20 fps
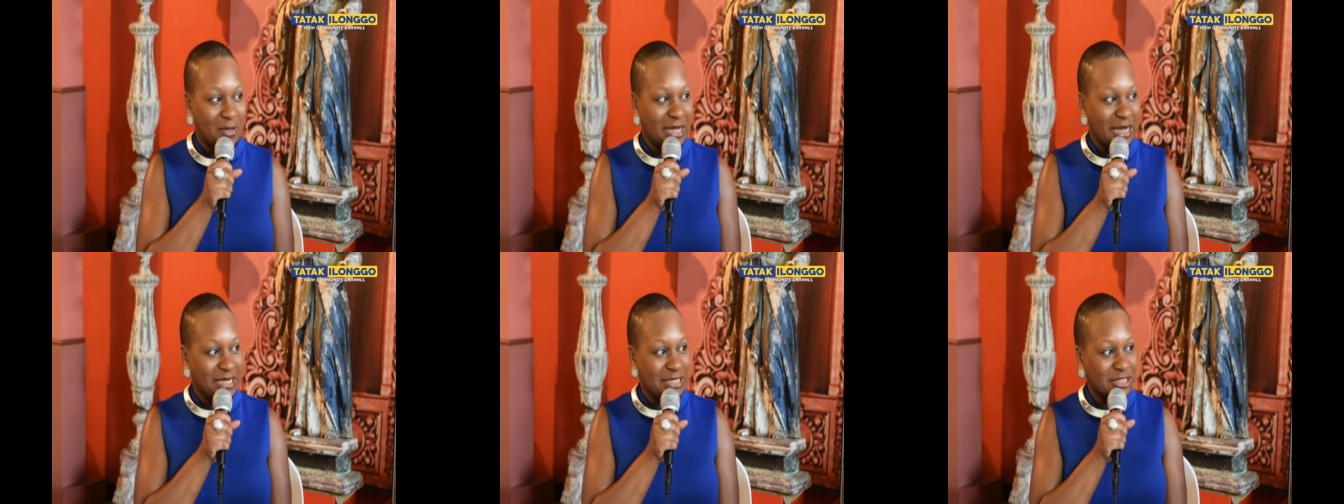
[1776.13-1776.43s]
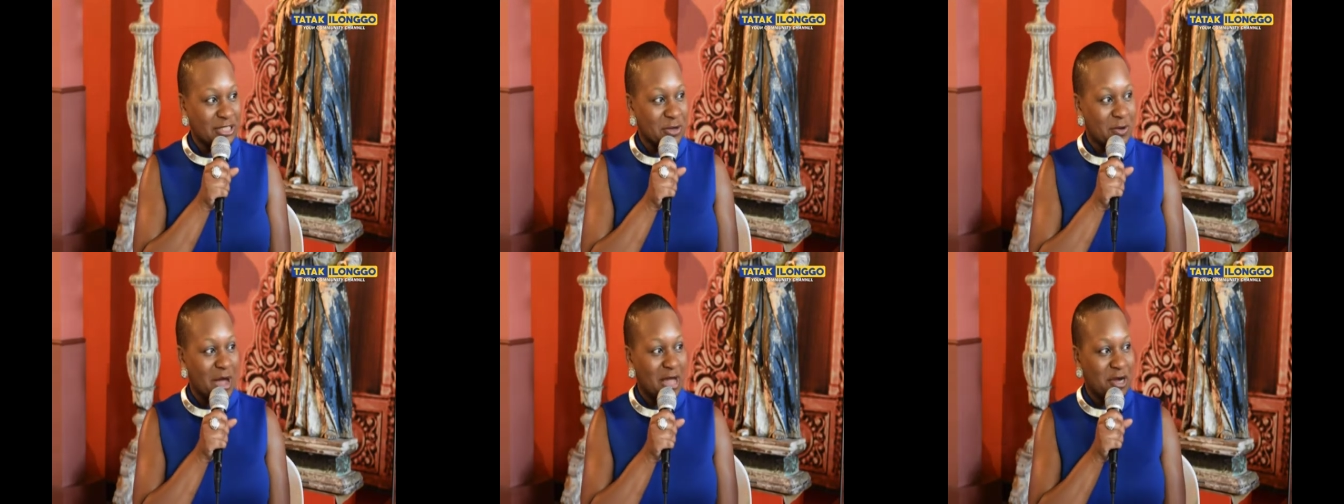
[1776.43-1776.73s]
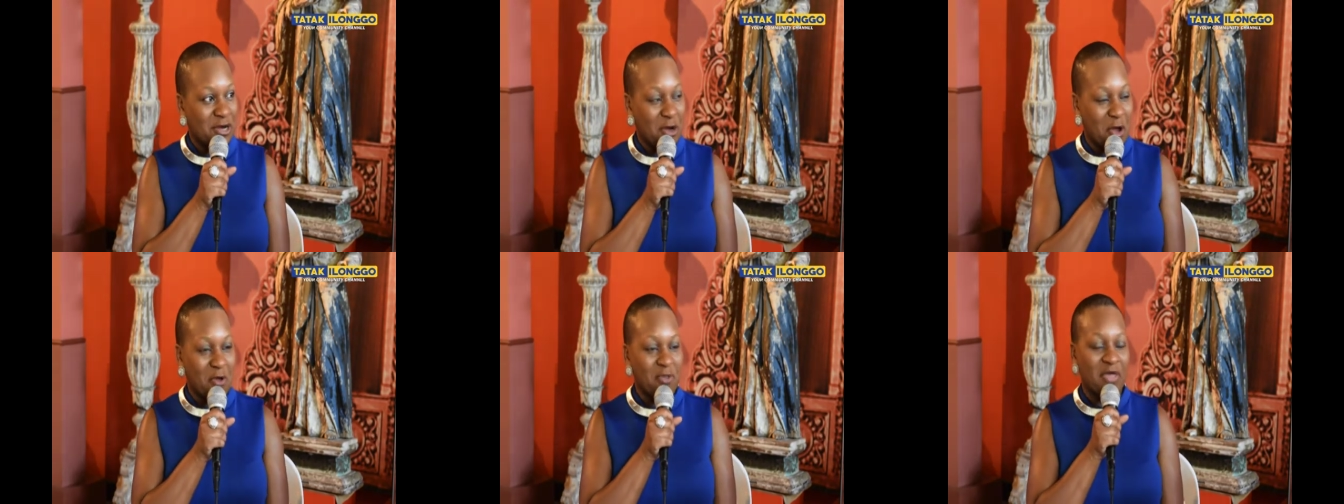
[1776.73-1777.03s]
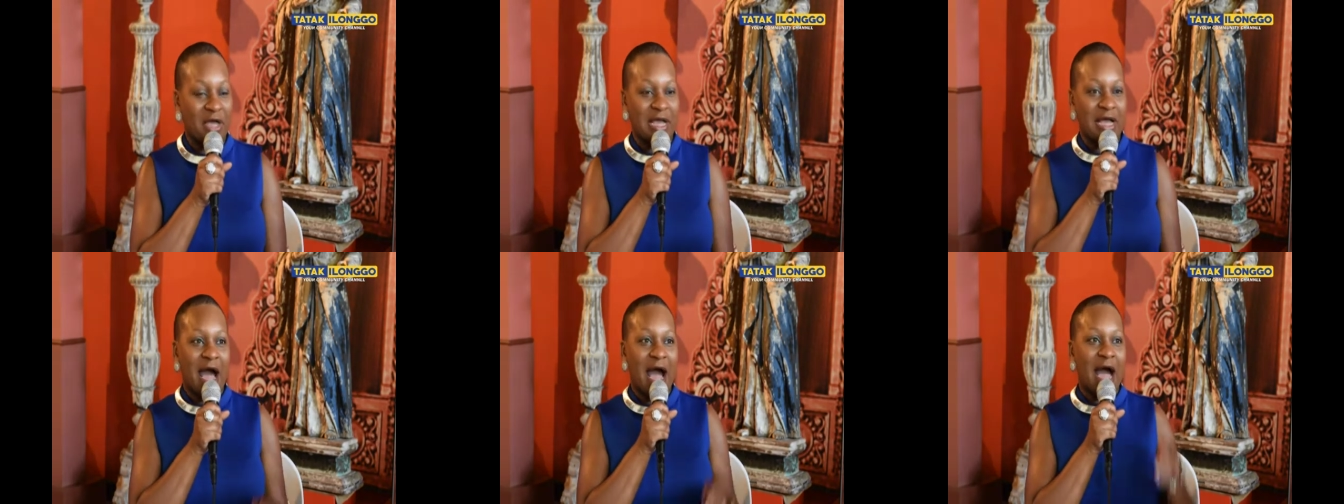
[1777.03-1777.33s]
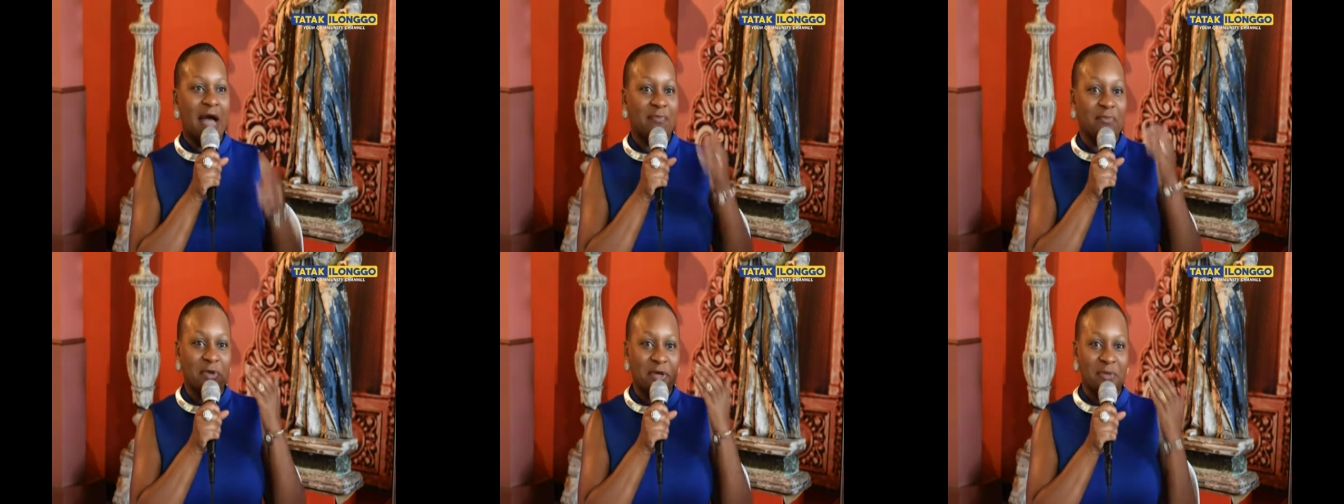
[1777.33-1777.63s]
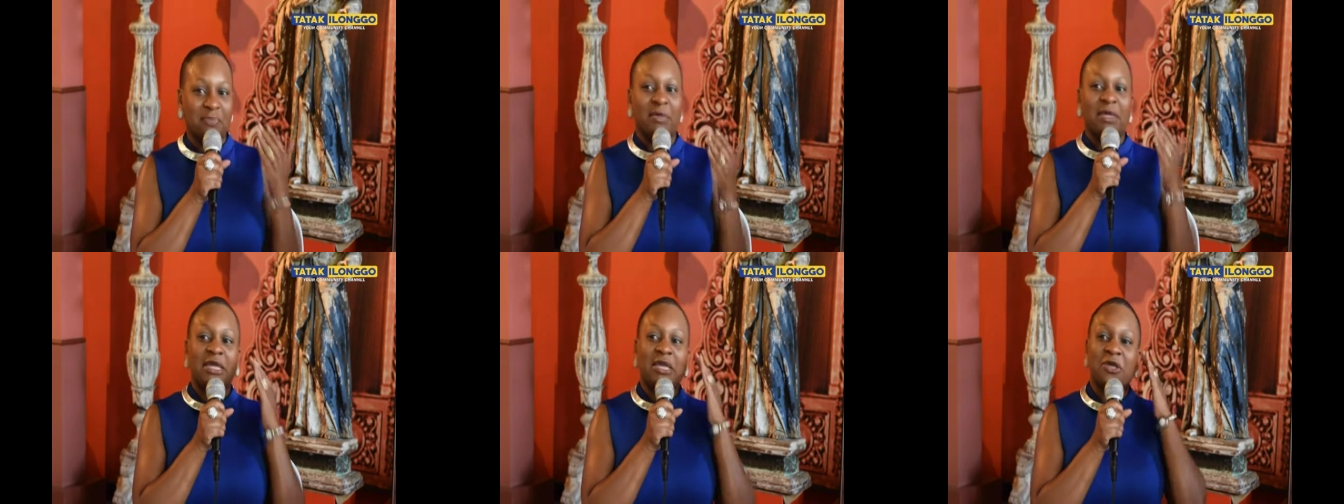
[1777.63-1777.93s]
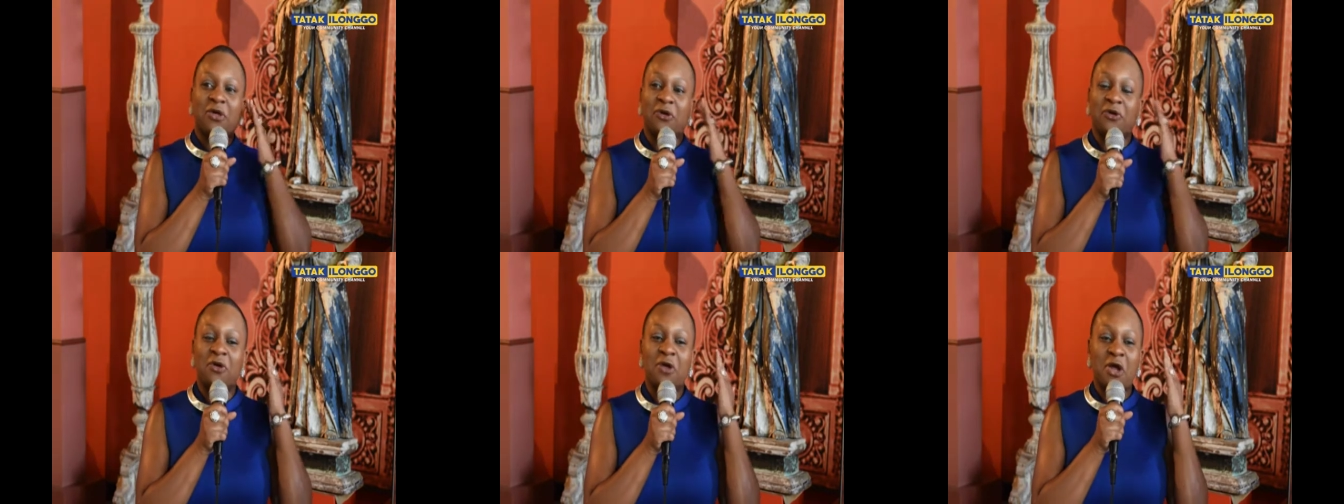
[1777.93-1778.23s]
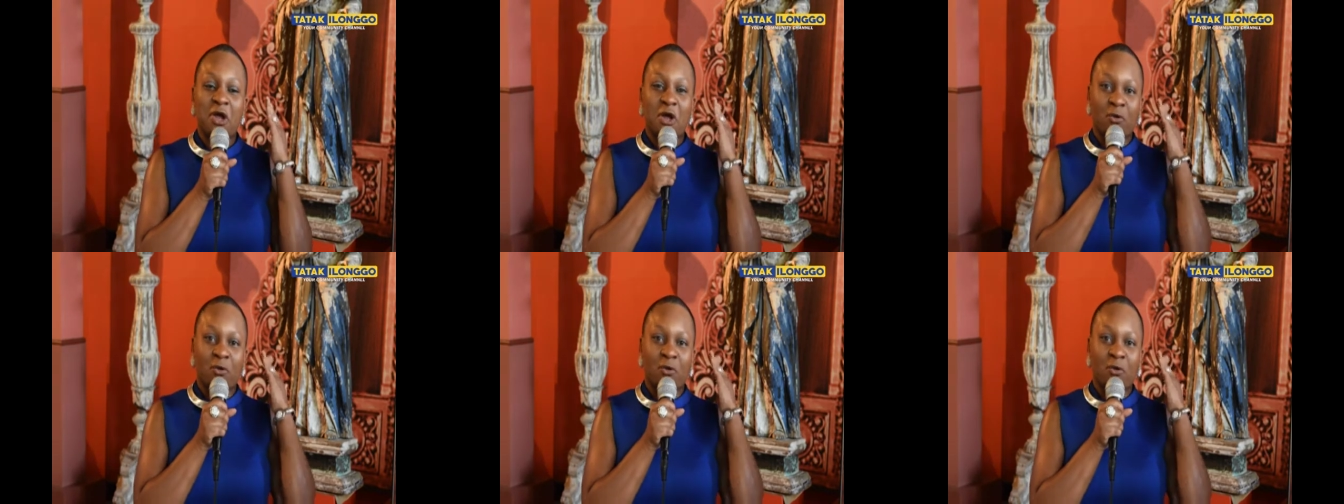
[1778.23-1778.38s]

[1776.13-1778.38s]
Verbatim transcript: And so I know that God put me here